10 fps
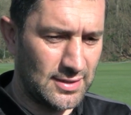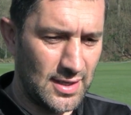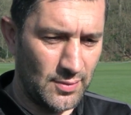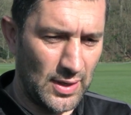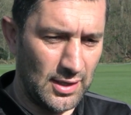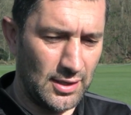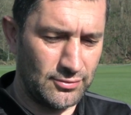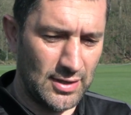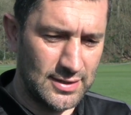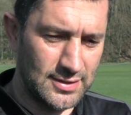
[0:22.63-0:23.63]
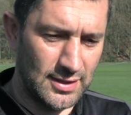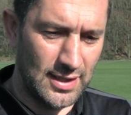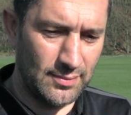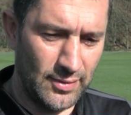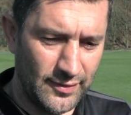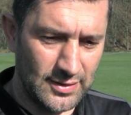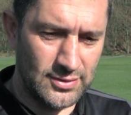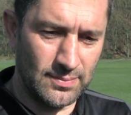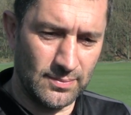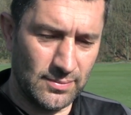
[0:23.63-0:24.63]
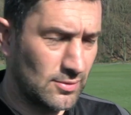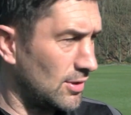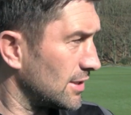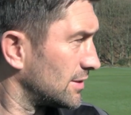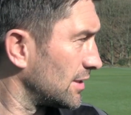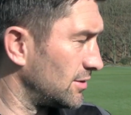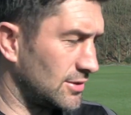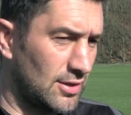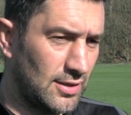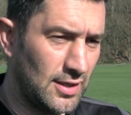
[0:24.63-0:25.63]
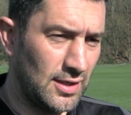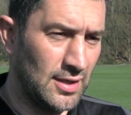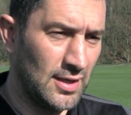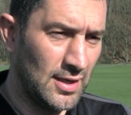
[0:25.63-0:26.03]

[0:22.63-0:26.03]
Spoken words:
well-earned rest, and then we've had some great sessions on the